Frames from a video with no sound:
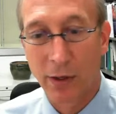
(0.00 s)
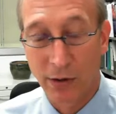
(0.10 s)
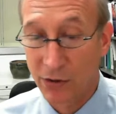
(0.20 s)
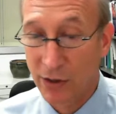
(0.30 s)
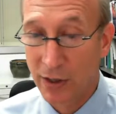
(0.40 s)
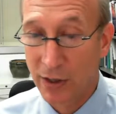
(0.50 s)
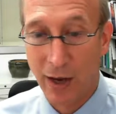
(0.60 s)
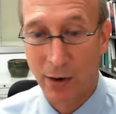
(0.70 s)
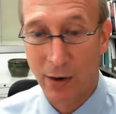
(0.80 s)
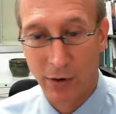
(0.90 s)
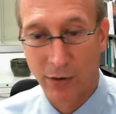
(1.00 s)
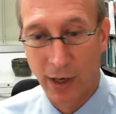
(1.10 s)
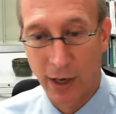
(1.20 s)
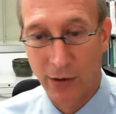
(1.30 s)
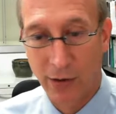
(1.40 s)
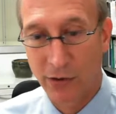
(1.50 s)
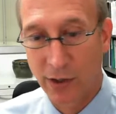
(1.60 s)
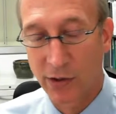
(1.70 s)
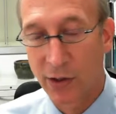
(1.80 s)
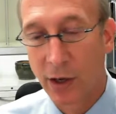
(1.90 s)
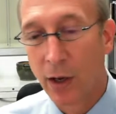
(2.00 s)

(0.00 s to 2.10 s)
to see if that will delay the disease.